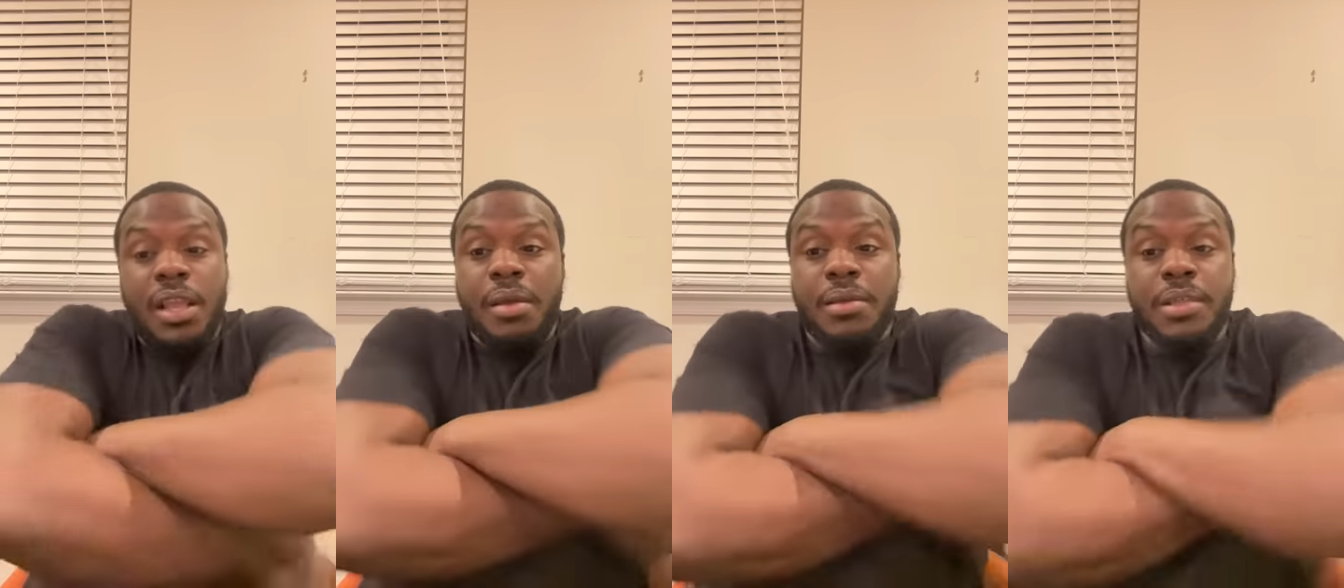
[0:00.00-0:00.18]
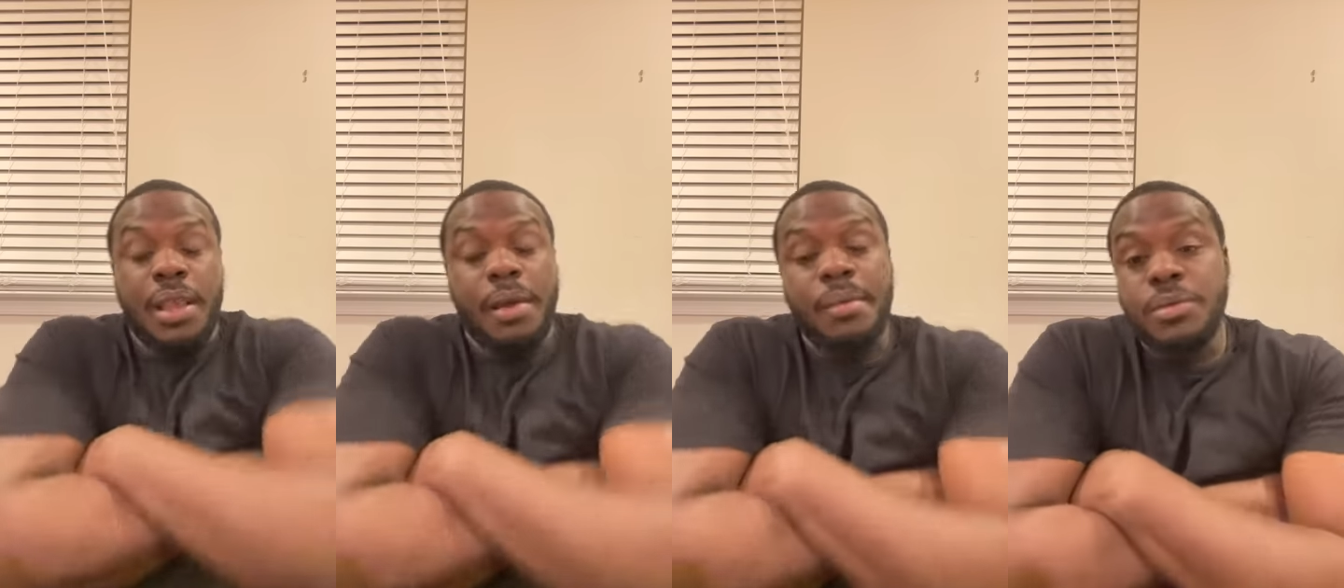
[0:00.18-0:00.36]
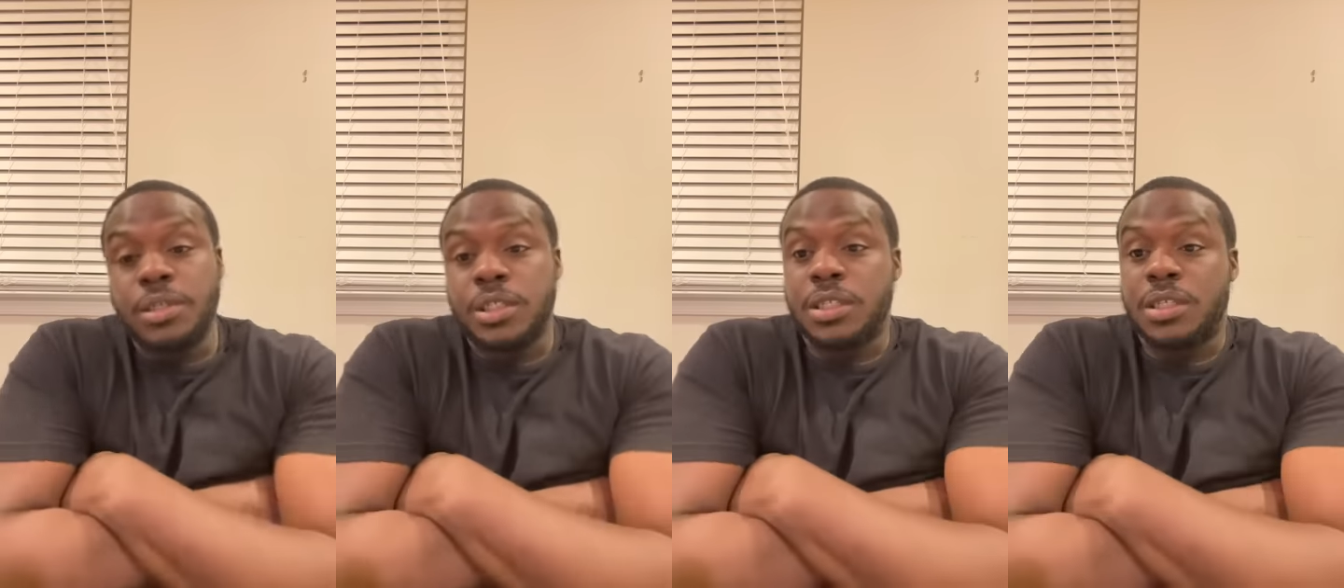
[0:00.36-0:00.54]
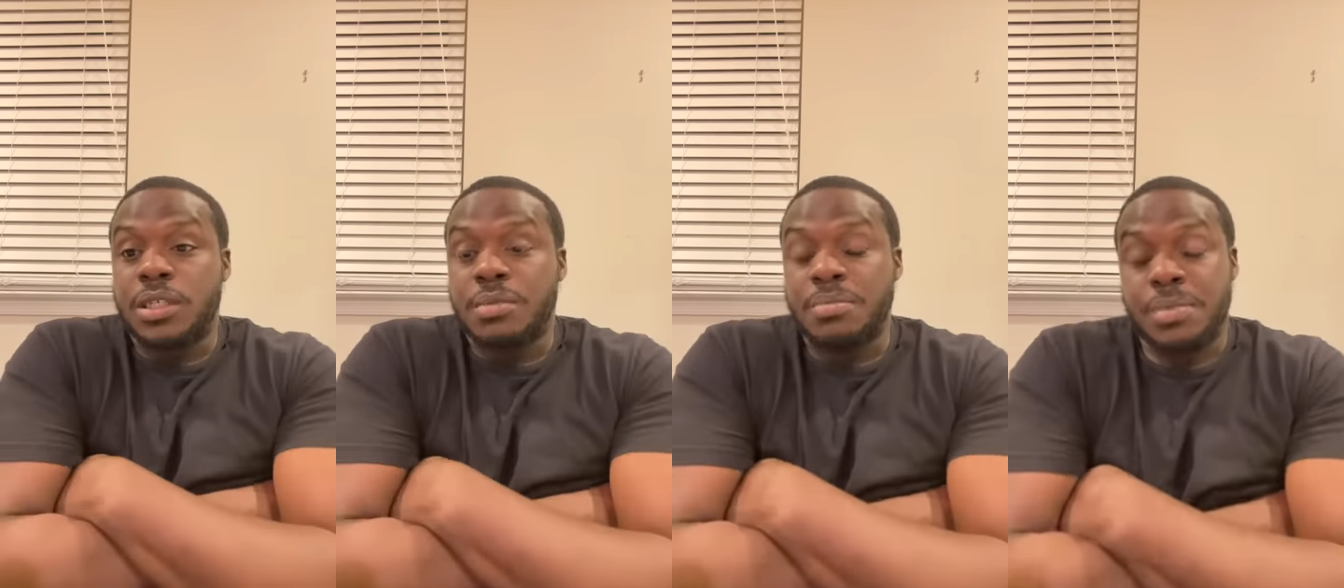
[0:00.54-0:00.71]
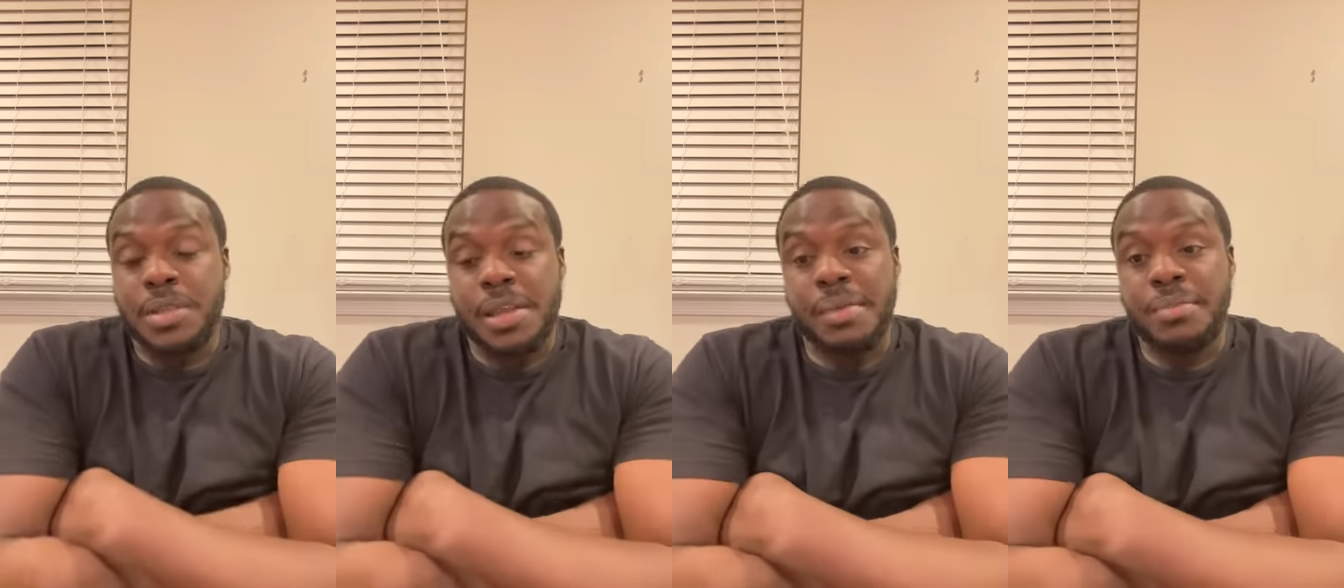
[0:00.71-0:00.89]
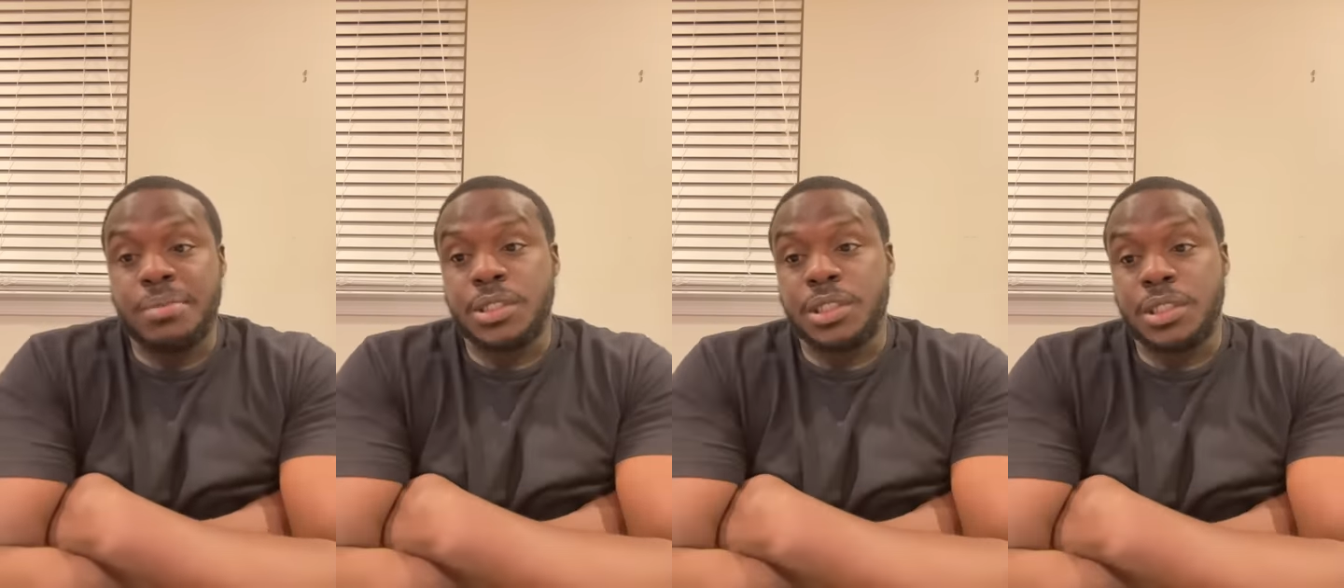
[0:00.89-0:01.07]
That was
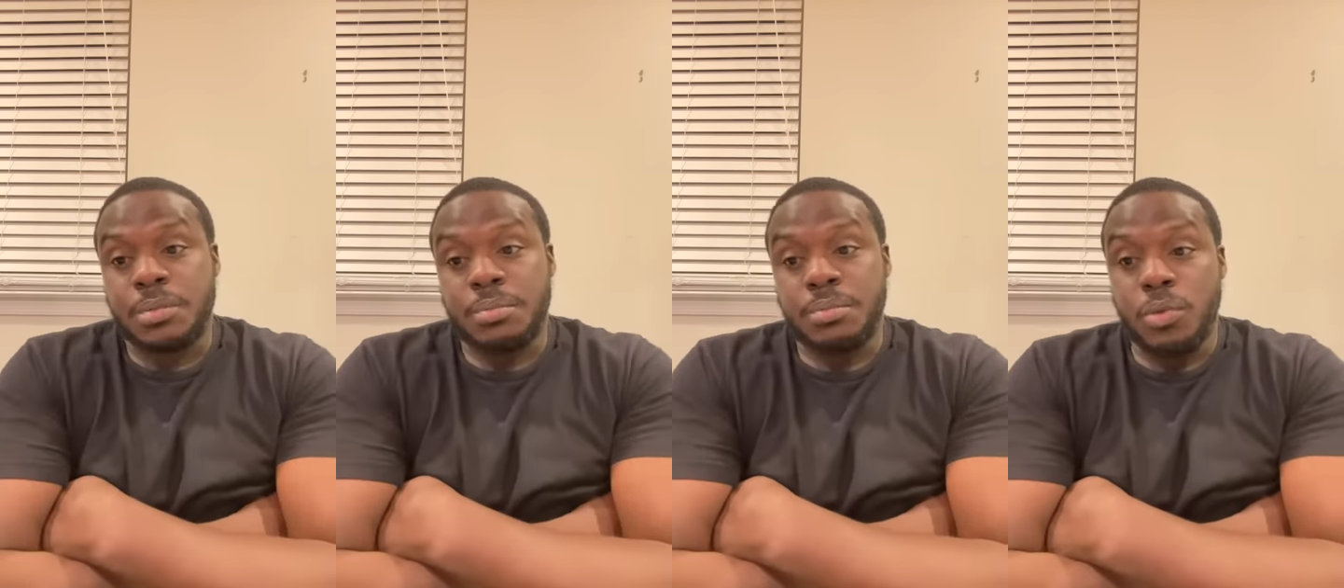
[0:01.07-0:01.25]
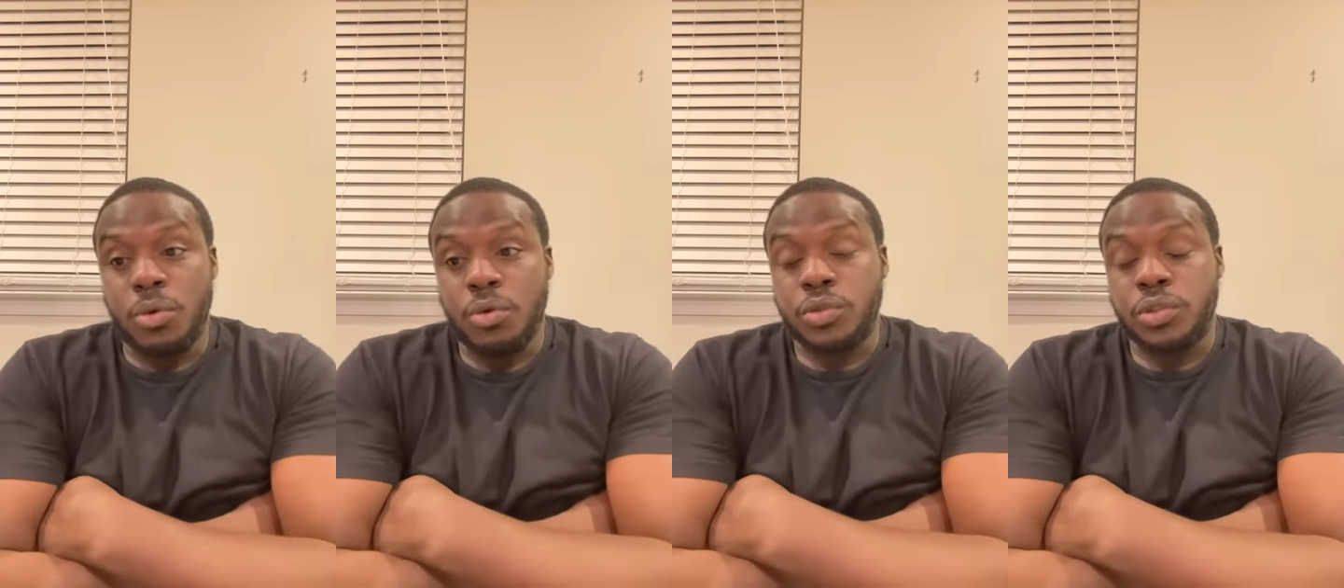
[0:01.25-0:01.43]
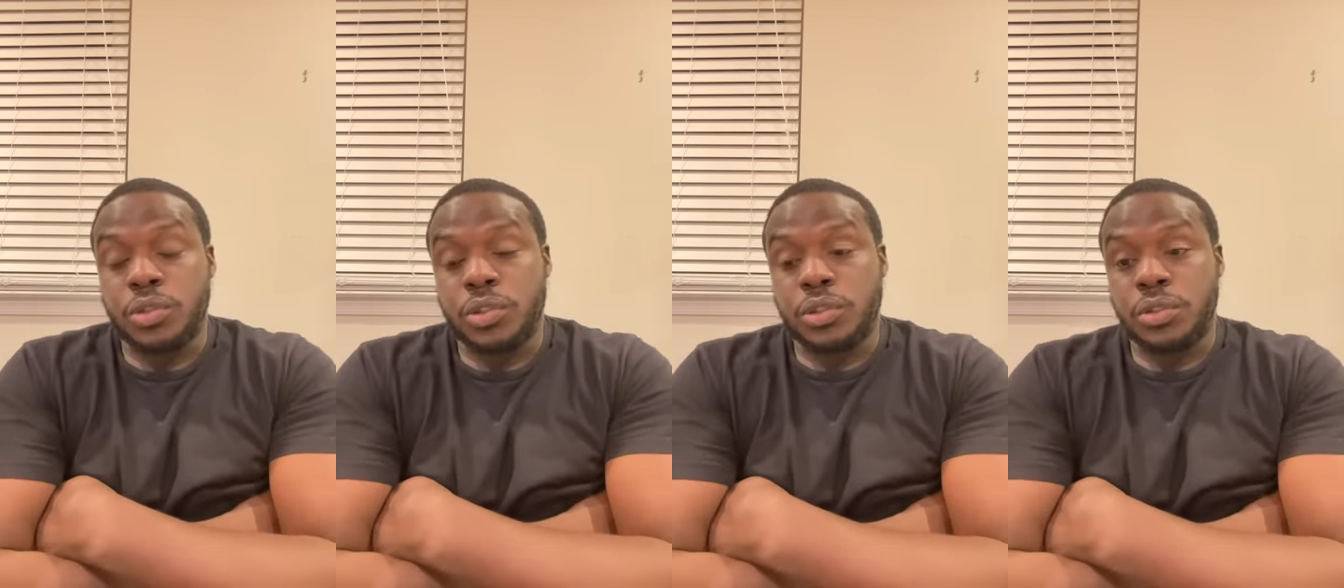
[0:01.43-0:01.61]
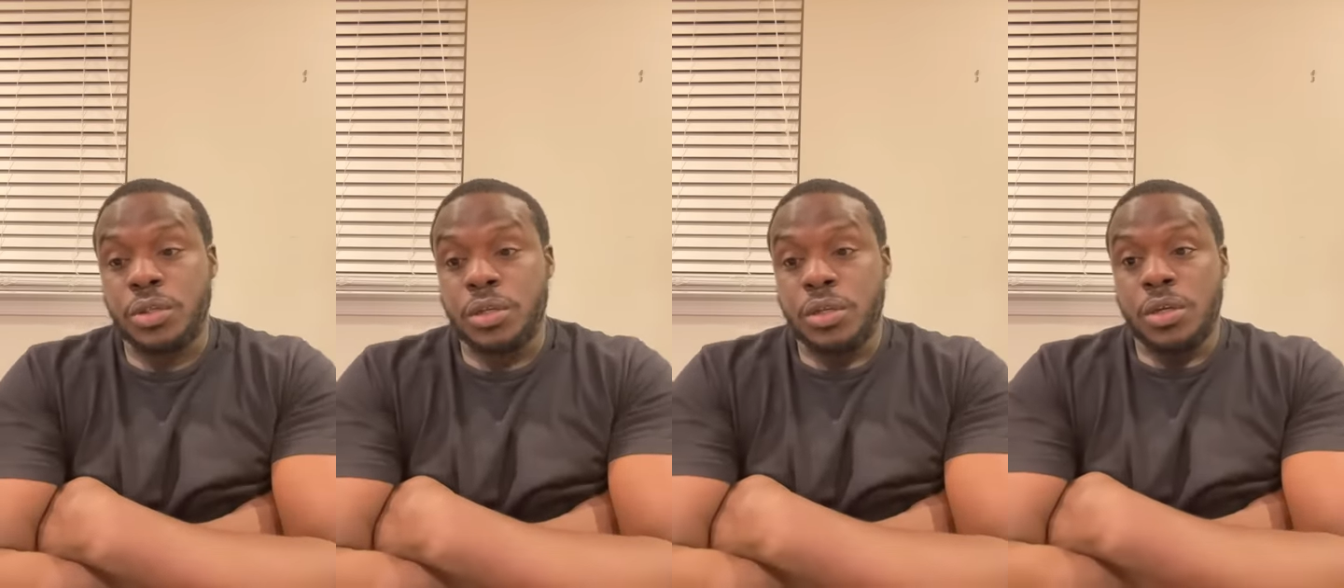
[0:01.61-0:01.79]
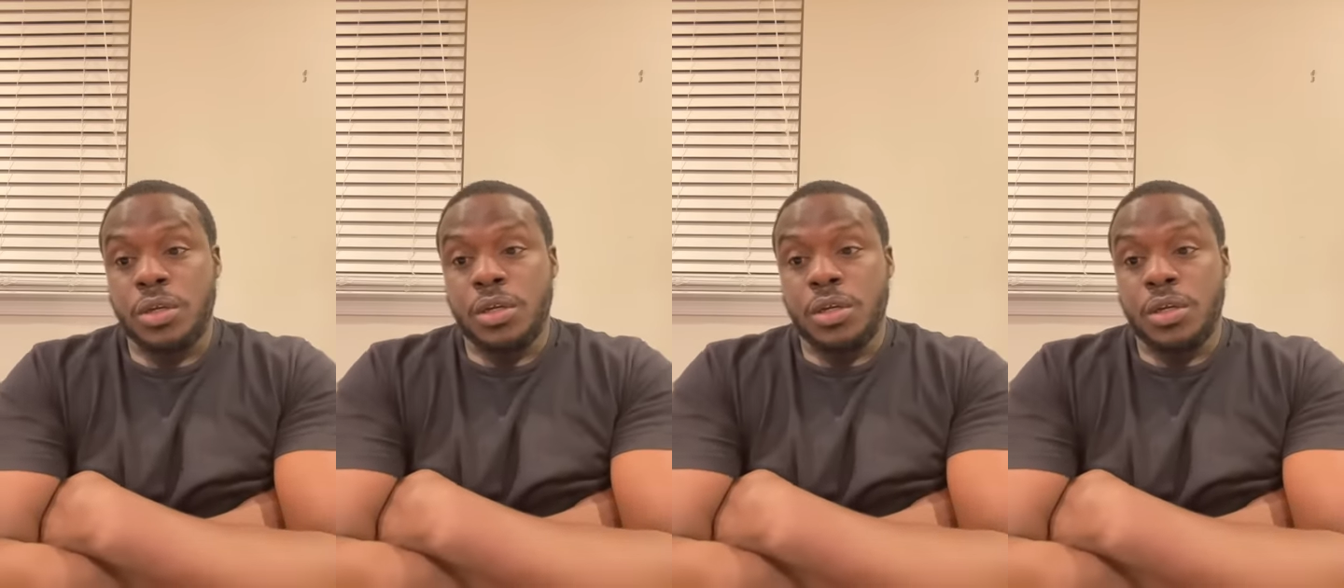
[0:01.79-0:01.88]
the most